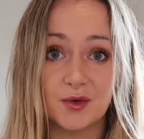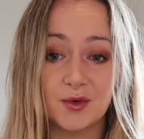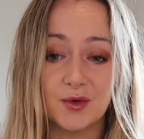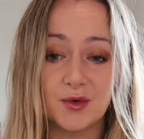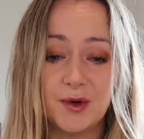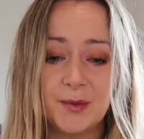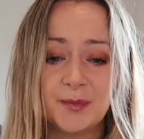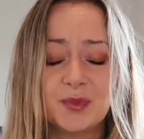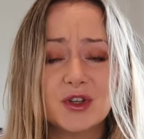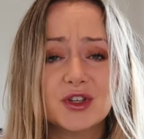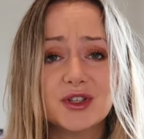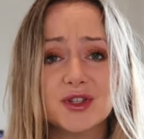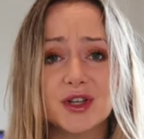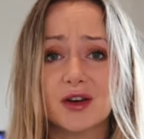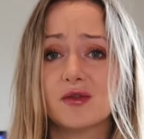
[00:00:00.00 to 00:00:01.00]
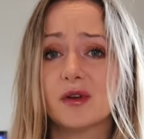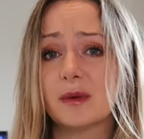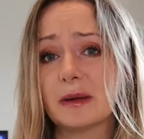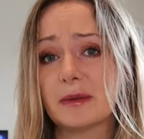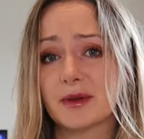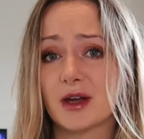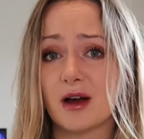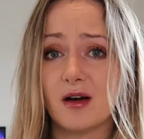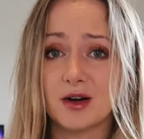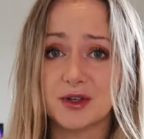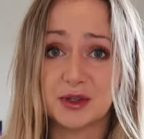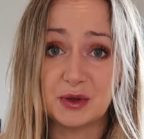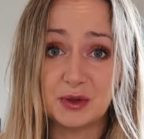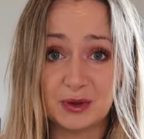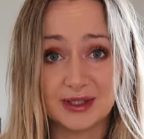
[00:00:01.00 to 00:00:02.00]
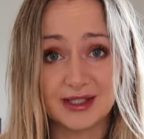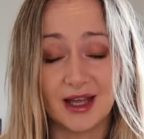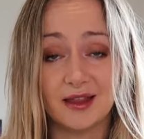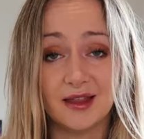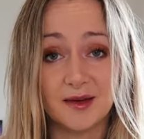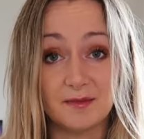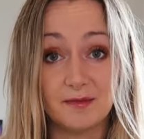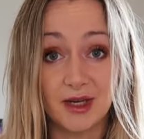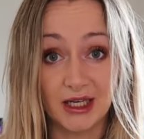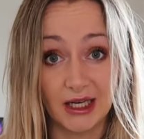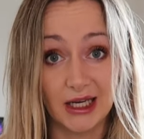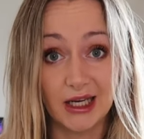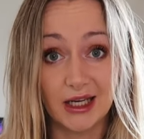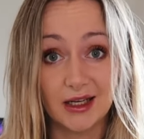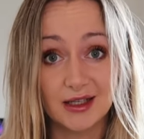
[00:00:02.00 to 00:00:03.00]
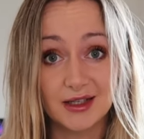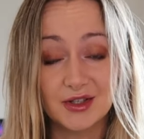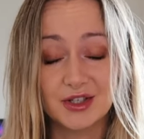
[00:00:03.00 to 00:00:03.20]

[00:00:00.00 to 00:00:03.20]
or just generally people that ask you to send them money.